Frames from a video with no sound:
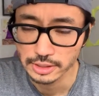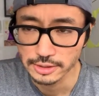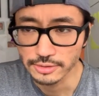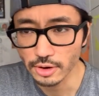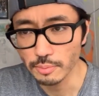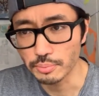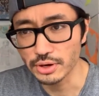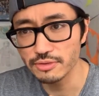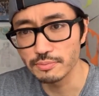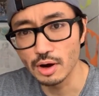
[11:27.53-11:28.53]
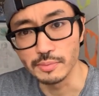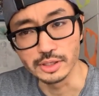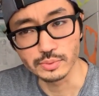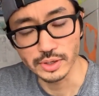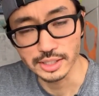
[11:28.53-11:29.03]
There are brief
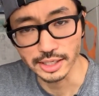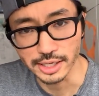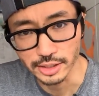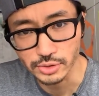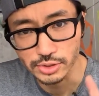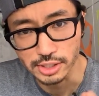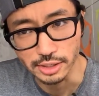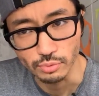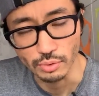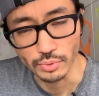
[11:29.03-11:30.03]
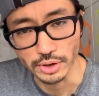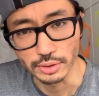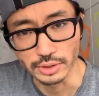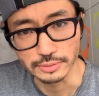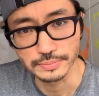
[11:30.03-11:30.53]
moments where he's like interested in what we're
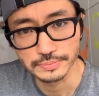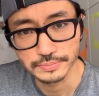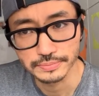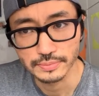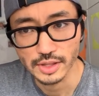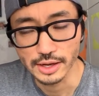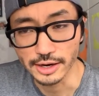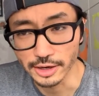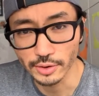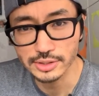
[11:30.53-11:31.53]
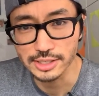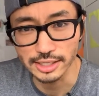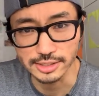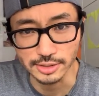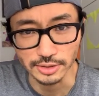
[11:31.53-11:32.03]
doing. And I know it's
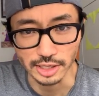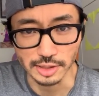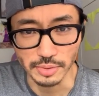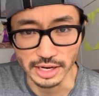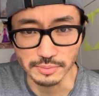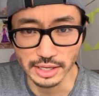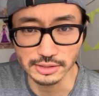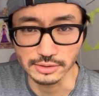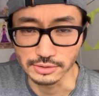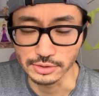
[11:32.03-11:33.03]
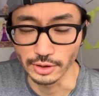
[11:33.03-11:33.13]
not still like the pain meds, so